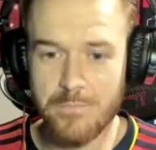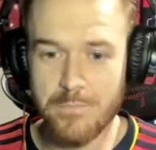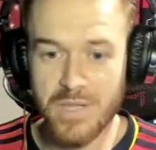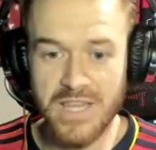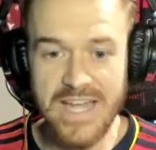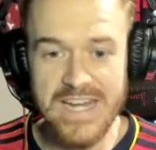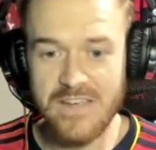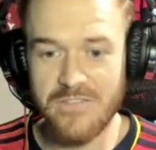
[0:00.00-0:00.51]

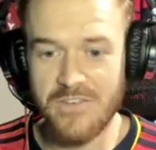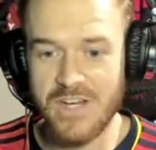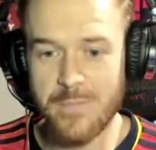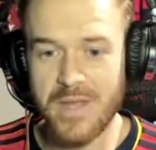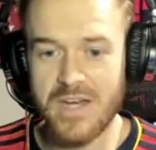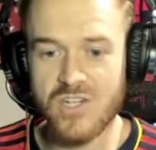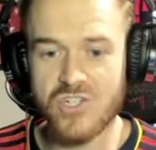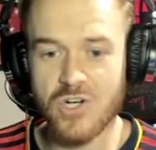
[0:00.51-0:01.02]
plenty of
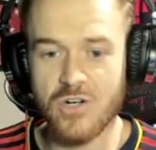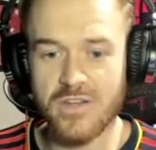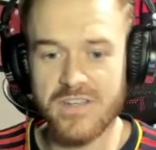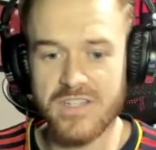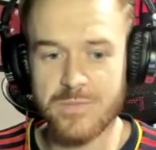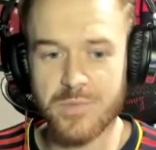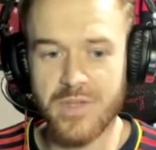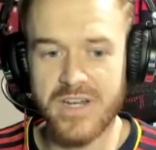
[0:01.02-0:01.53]
independent
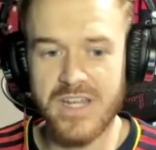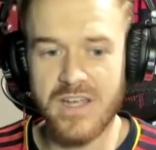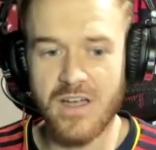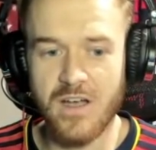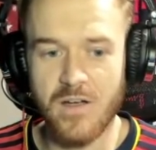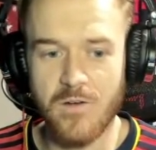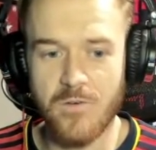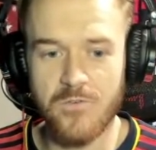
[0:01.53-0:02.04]
journalists, plenty
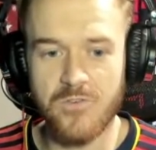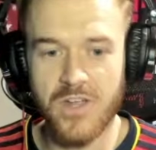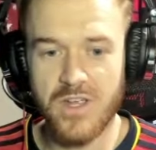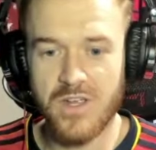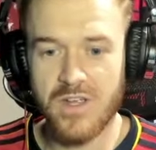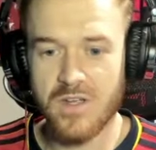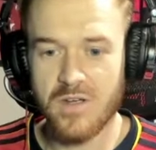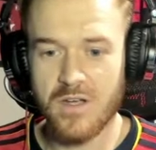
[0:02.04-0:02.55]
of
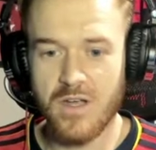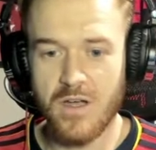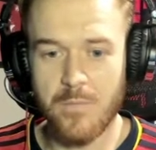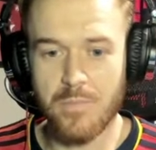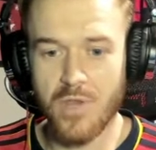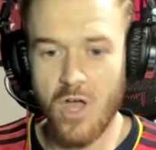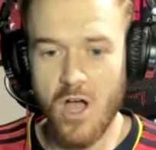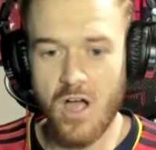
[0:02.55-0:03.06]
uh,
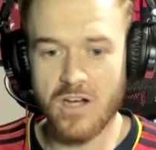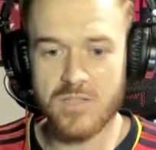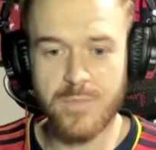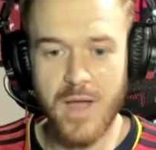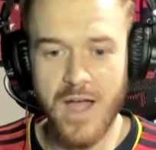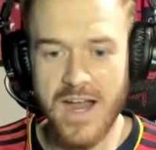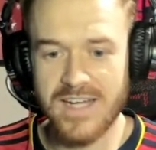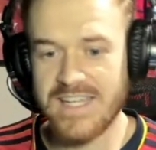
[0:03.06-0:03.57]
blogs,
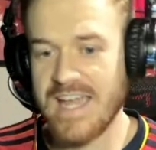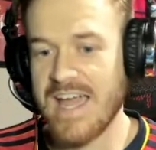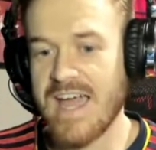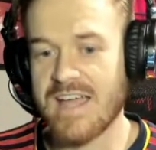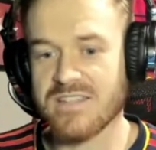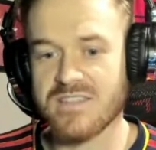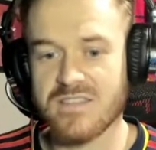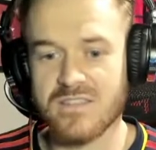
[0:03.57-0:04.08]

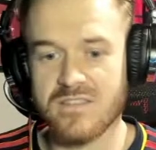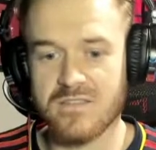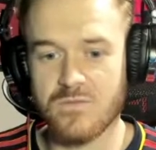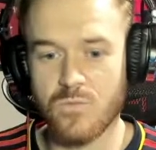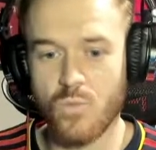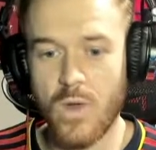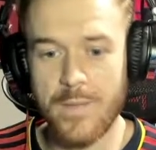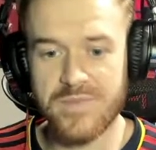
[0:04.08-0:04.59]
podcasts,
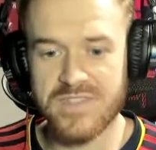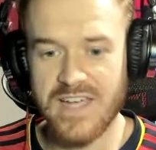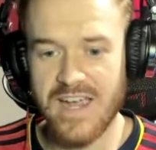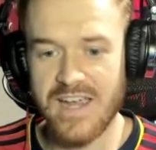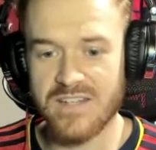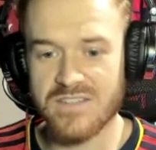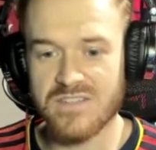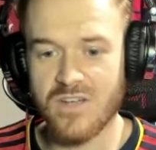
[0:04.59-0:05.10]

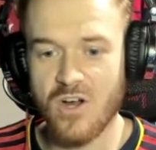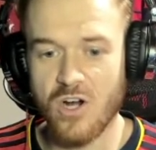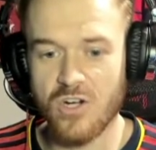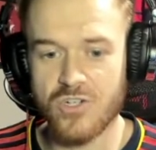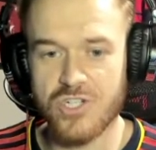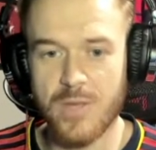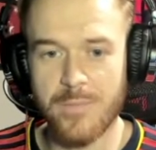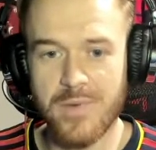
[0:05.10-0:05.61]
websites
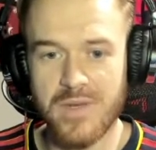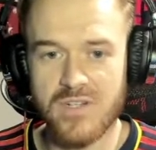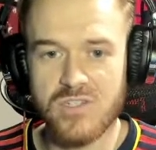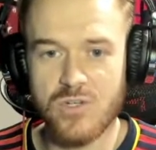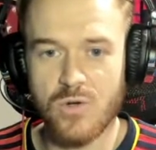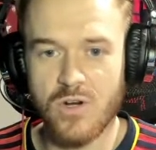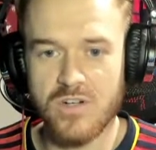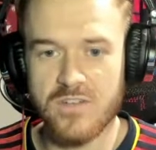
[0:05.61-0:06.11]
are jumping
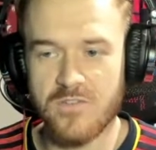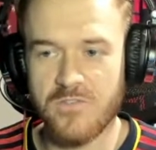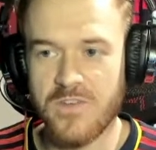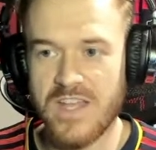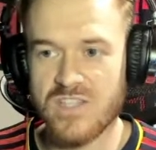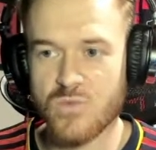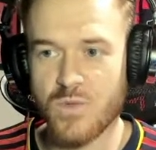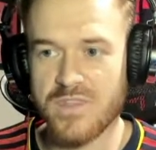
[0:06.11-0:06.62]
to her
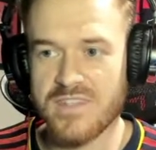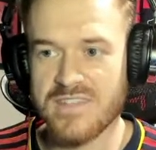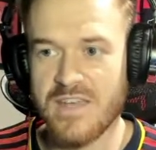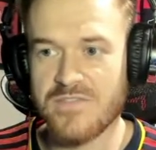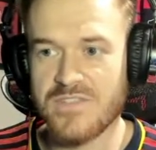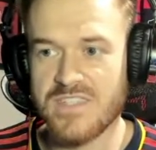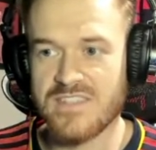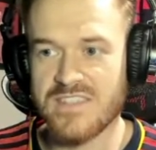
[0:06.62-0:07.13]
defense with this
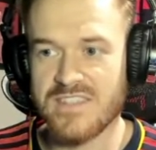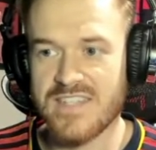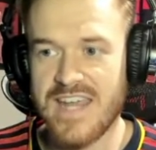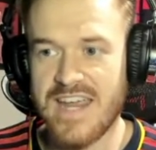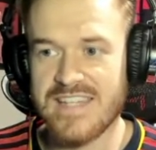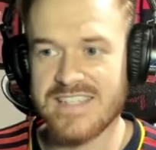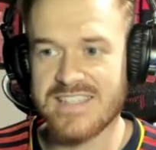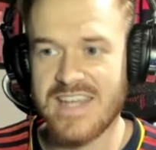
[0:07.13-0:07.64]
FC
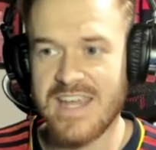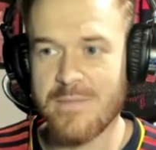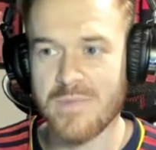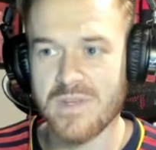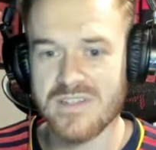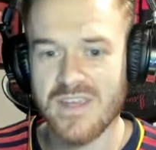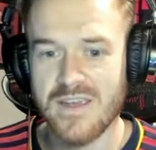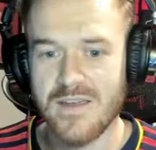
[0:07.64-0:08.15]
Cincinnati
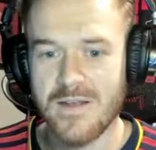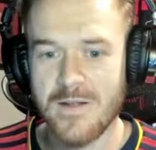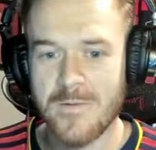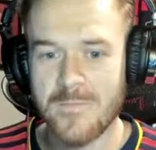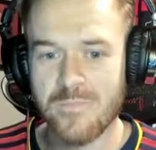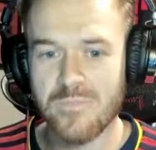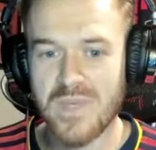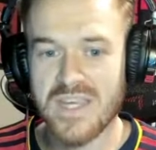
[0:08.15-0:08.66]
statement
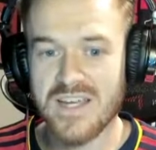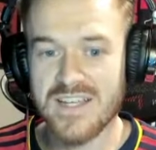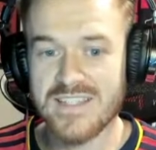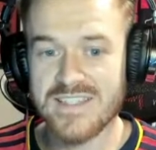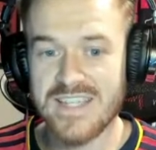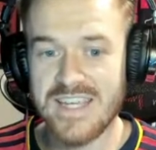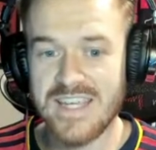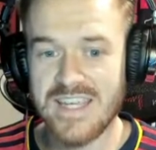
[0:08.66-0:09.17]

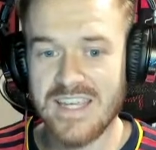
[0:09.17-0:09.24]
because